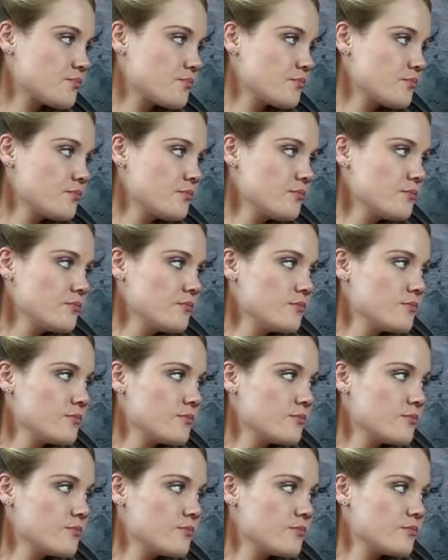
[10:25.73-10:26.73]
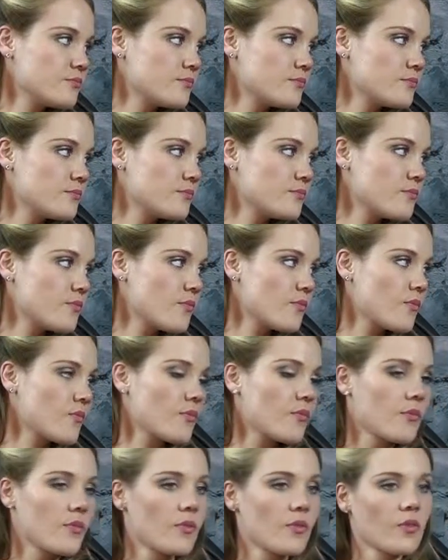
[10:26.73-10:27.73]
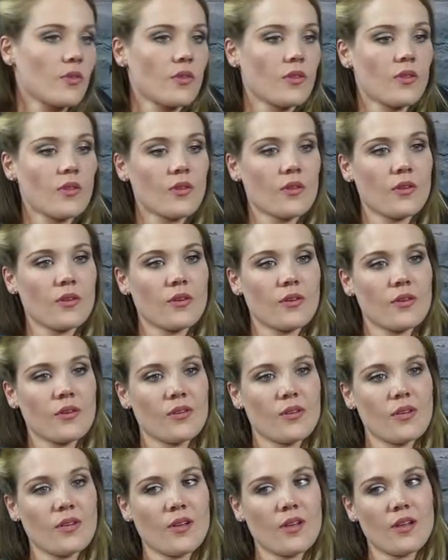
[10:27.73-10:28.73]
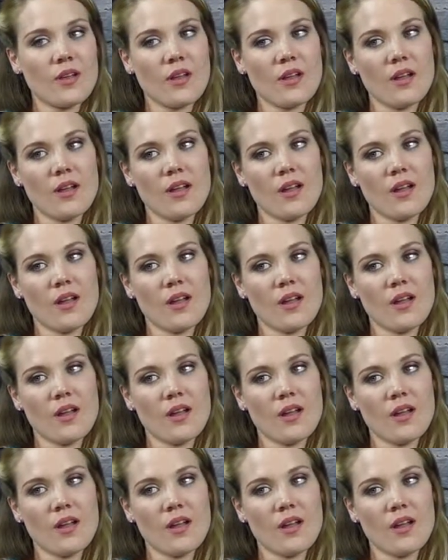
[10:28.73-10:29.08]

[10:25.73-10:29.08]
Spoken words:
(silent)